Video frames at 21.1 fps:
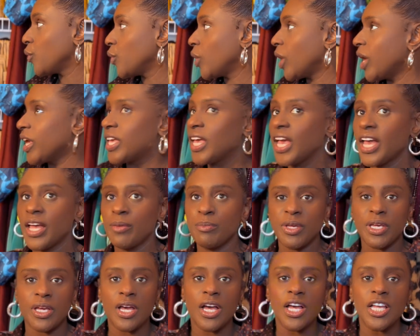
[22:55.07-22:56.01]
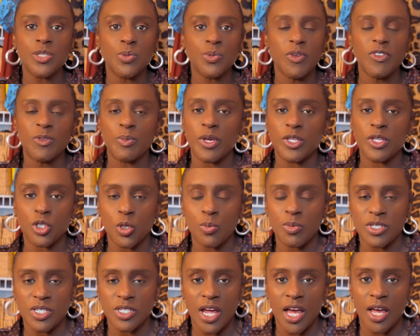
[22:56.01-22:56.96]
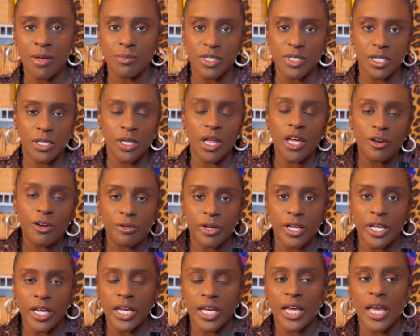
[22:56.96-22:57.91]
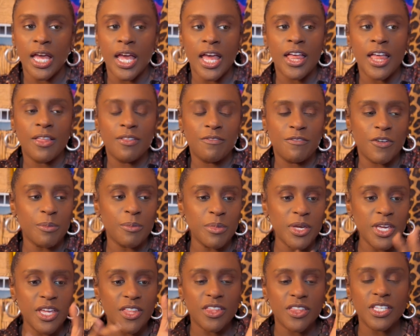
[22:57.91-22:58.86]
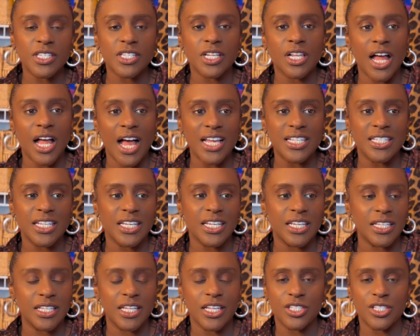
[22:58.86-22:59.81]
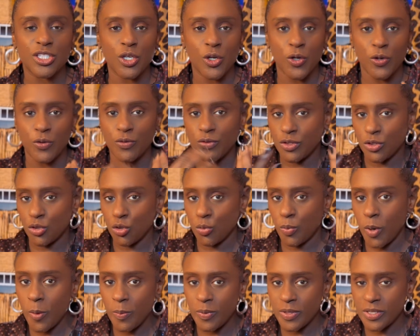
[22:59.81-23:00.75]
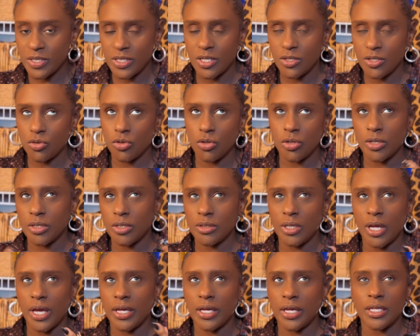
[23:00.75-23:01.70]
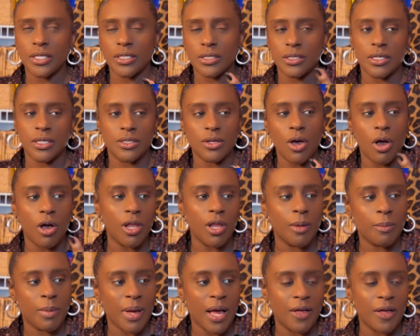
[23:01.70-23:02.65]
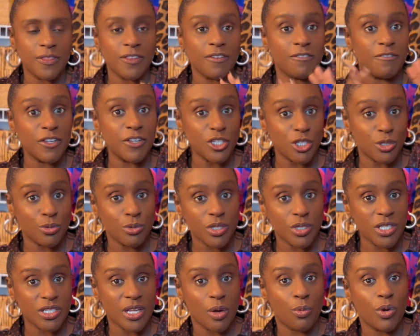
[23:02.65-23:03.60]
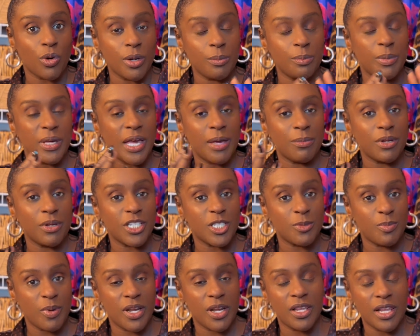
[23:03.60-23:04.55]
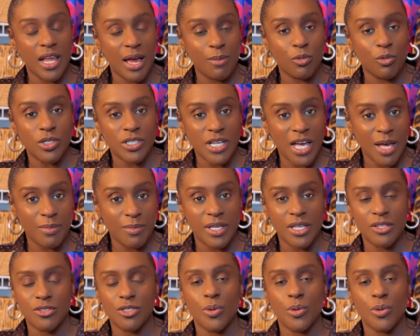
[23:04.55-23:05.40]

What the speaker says: Again, because we spent so much time decluttering, for me, this closet, it serves two purposes, or like, it's all about the visuals, because I want to be able to spend a lot more time in here.